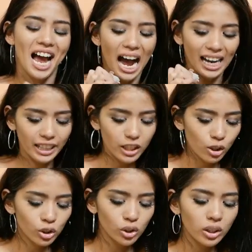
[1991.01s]
I like
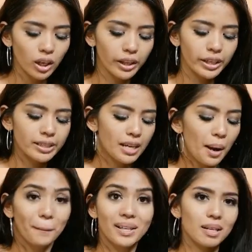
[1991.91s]
neutral colors,
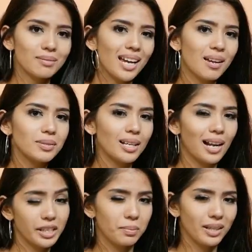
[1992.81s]
but sometimes I
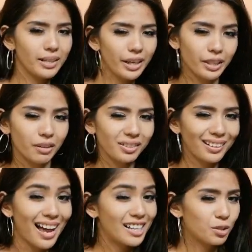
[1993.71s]
like to be a daredevil
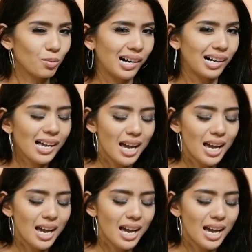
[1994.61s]
as well